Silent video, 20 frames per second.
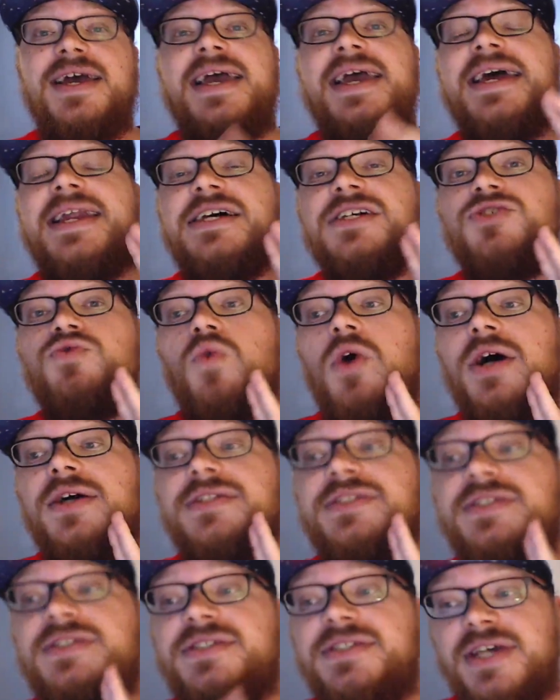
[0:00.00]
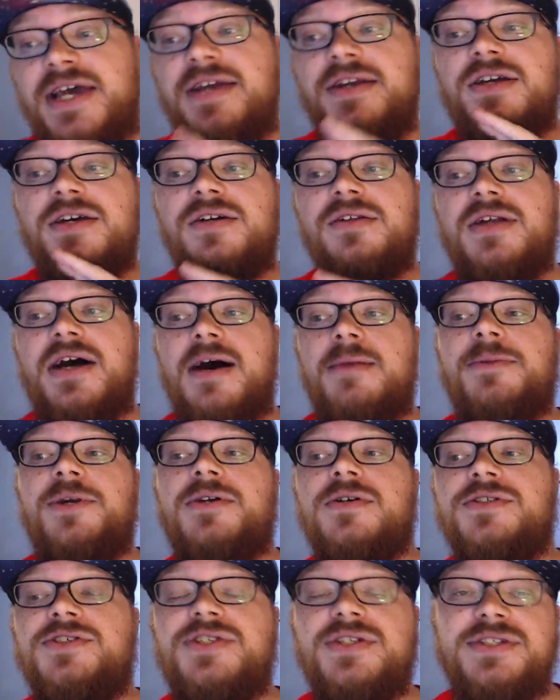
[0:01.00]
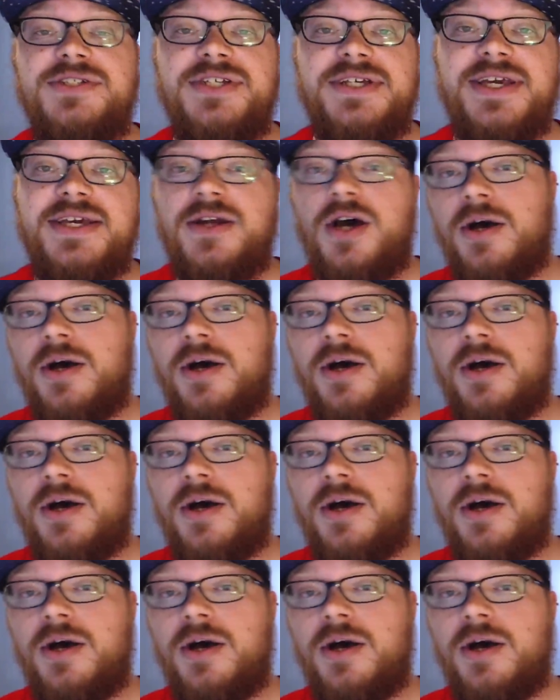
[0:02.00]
and has walked 10 kilometers to get